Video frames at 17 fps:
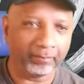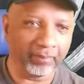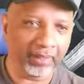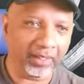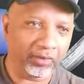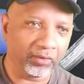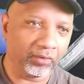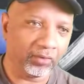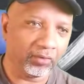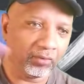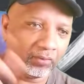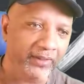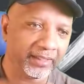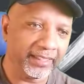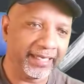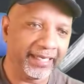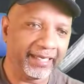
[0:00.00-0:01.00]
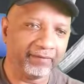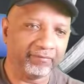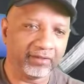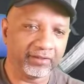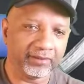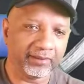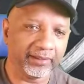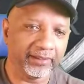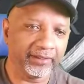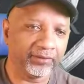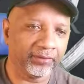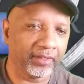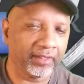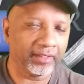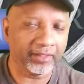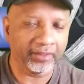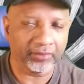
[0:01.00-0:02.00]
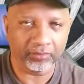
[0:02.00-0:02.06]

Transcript: better when you have this leader on here.